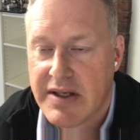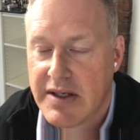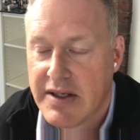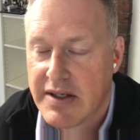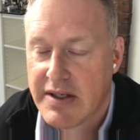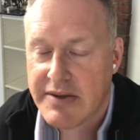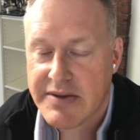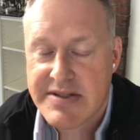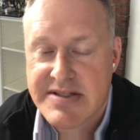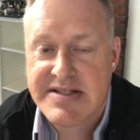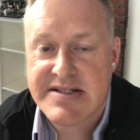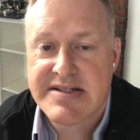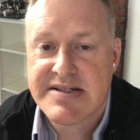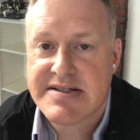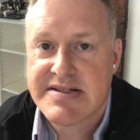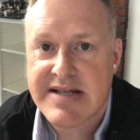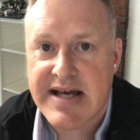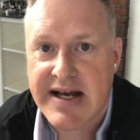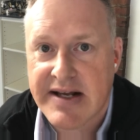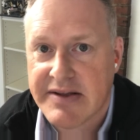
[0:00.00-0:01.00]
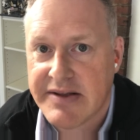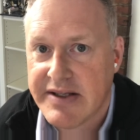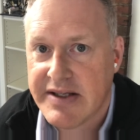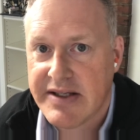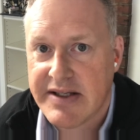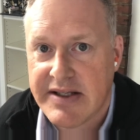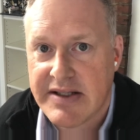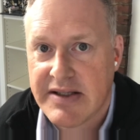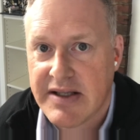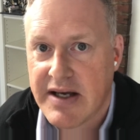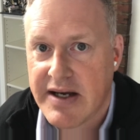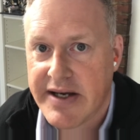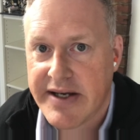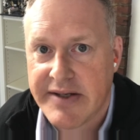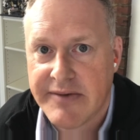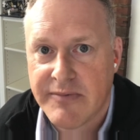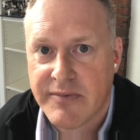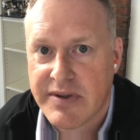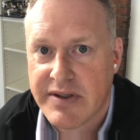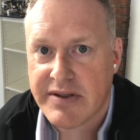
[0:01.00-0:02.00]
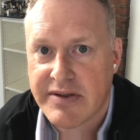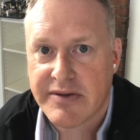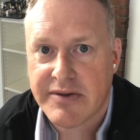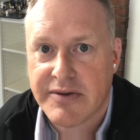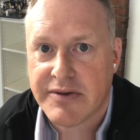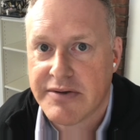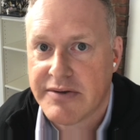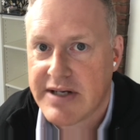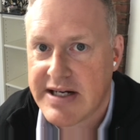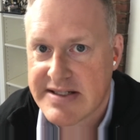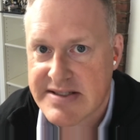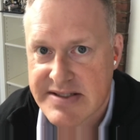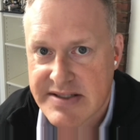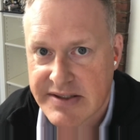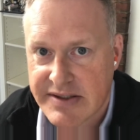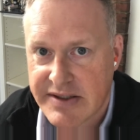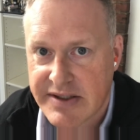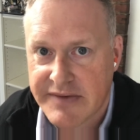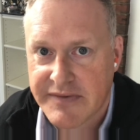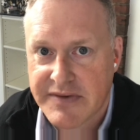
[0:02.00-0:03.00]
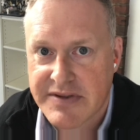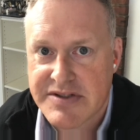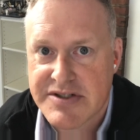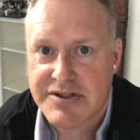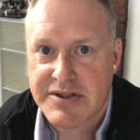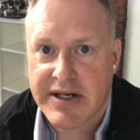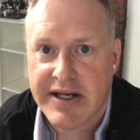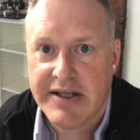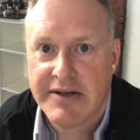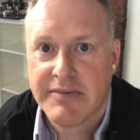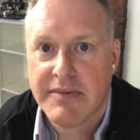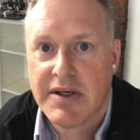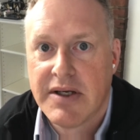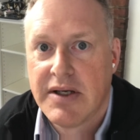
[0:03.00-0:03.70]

This is exactly in line with GOLDRATT’S theory of constraint.